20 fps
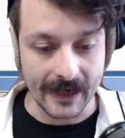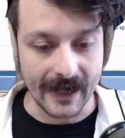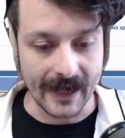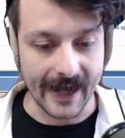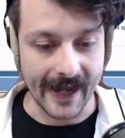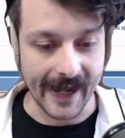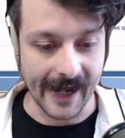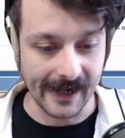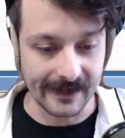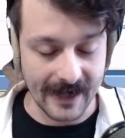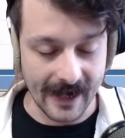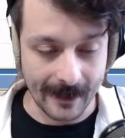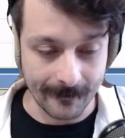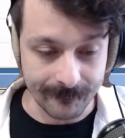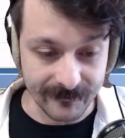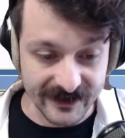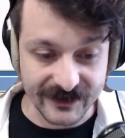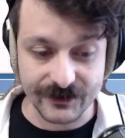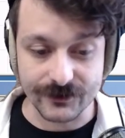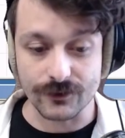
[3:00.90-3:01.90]
And I'm
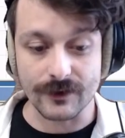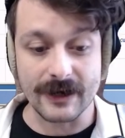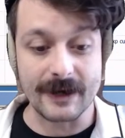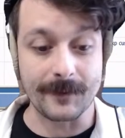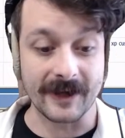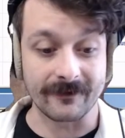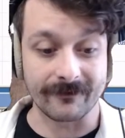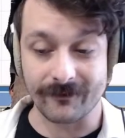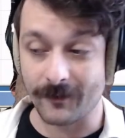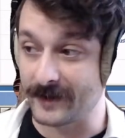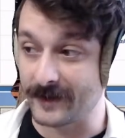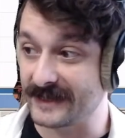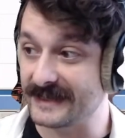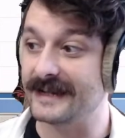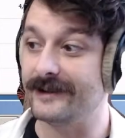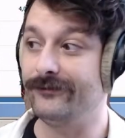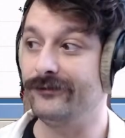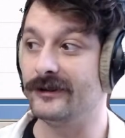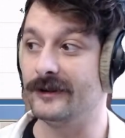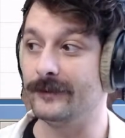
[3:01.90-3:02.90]
streaming from a
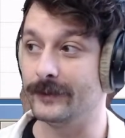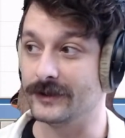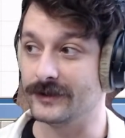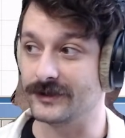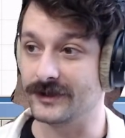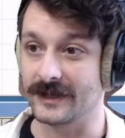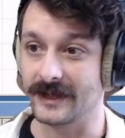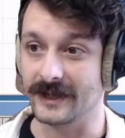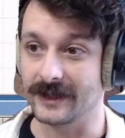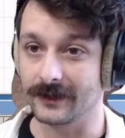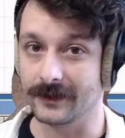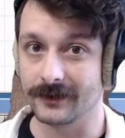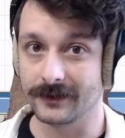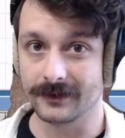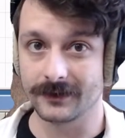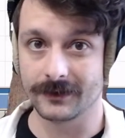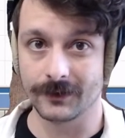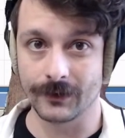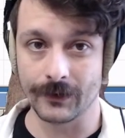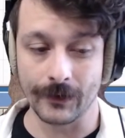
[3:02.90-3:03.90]
different machine
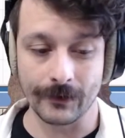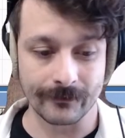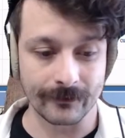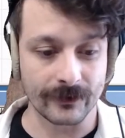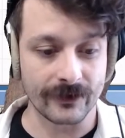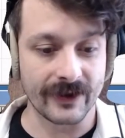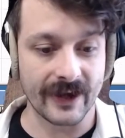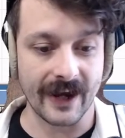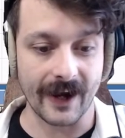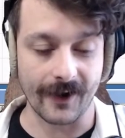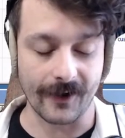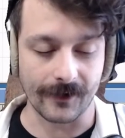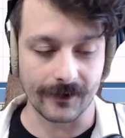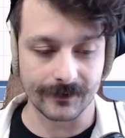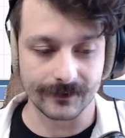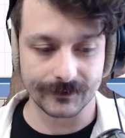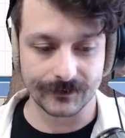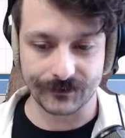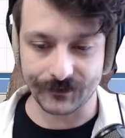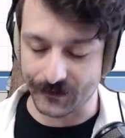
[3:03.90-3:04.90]
over there.
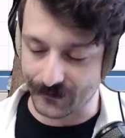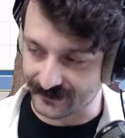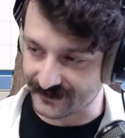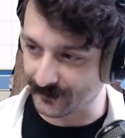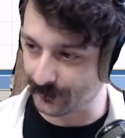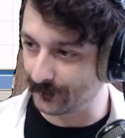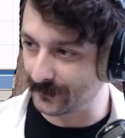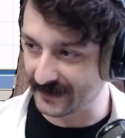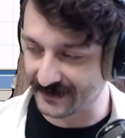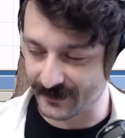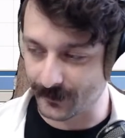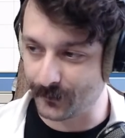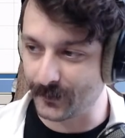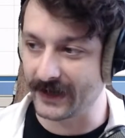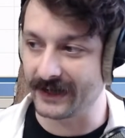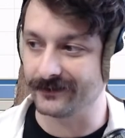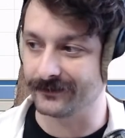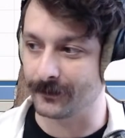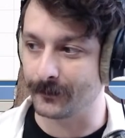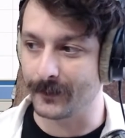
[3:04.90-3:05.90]
So it's a
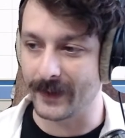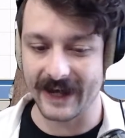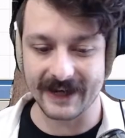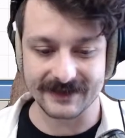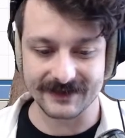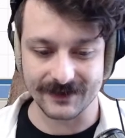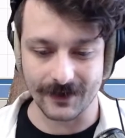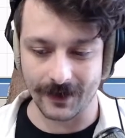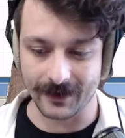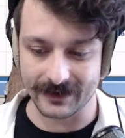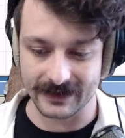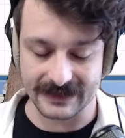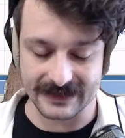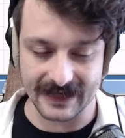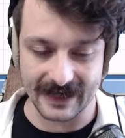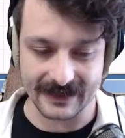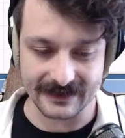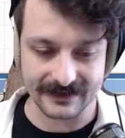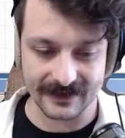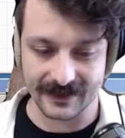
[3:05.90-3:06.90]
bit of a mess on the
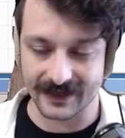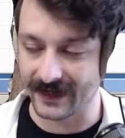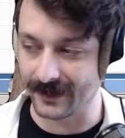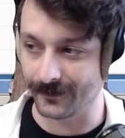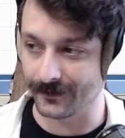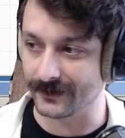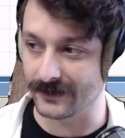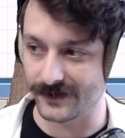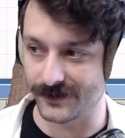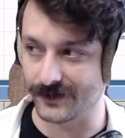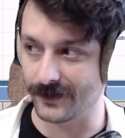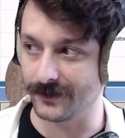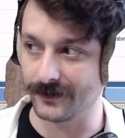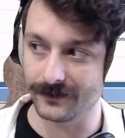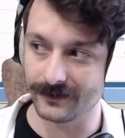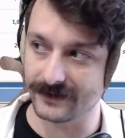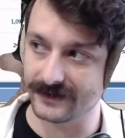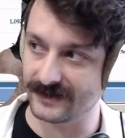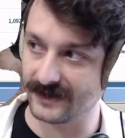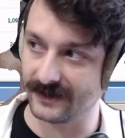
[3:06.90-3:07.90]
desk. I can't really show you
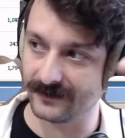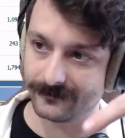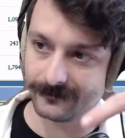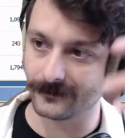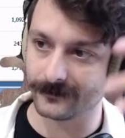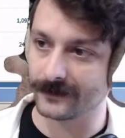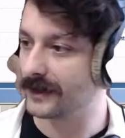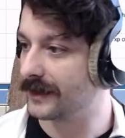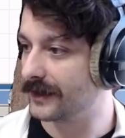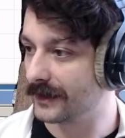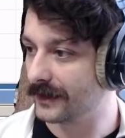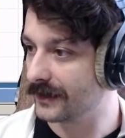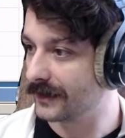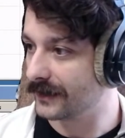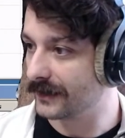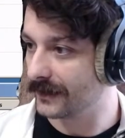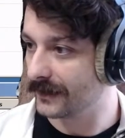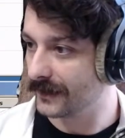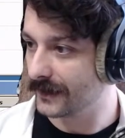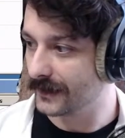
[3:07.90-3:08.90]
because I have
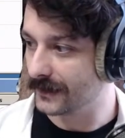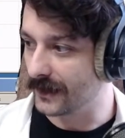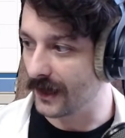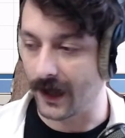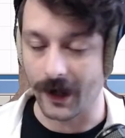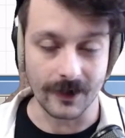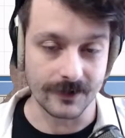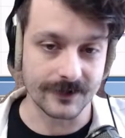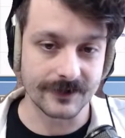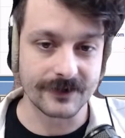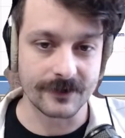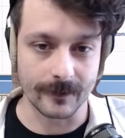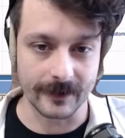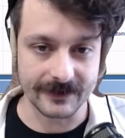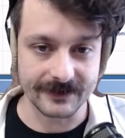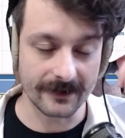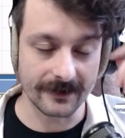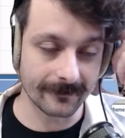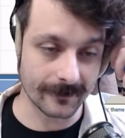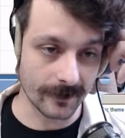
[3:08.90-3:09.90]
just too much
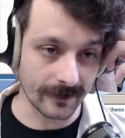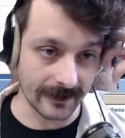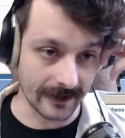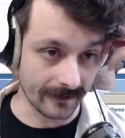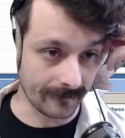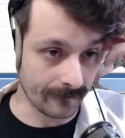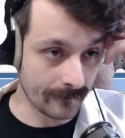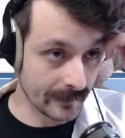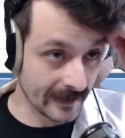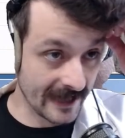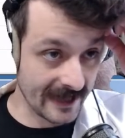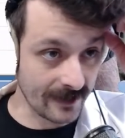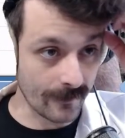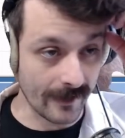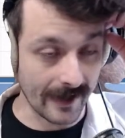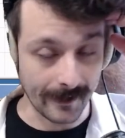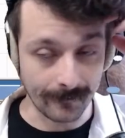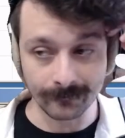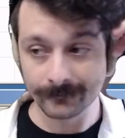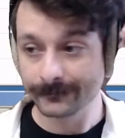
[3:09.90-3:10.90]
stuff going on. But anyway,